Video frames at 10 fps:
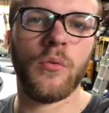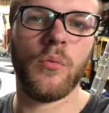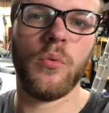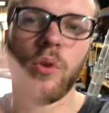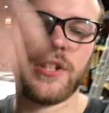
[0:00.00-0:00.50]

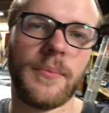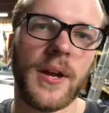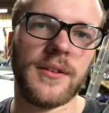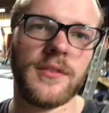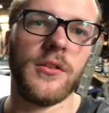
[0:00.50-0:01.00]
What's up,
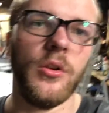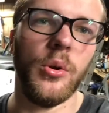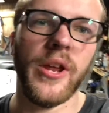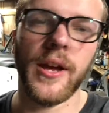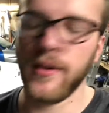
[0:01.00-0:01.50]
guys? It's a new
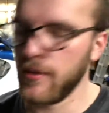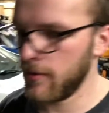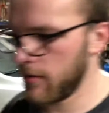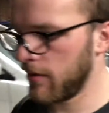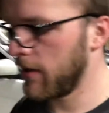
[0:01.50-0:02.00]
day.
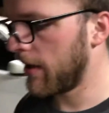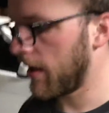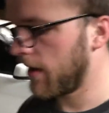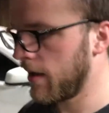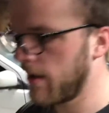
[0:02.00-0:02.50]

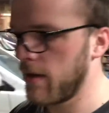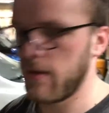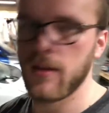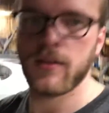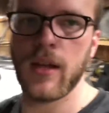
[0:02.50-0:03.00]

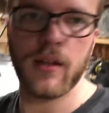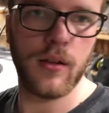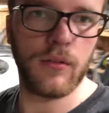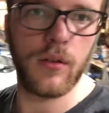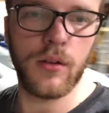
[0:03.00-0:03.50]
Got
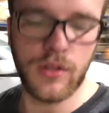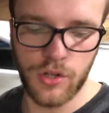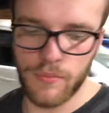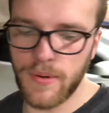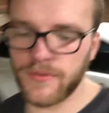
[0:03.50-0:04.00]
a
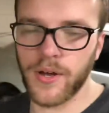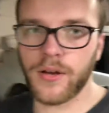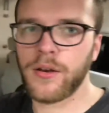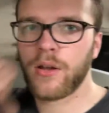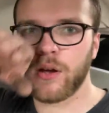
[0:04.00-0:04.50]
little bit
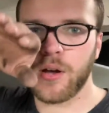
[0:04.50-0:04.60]
done.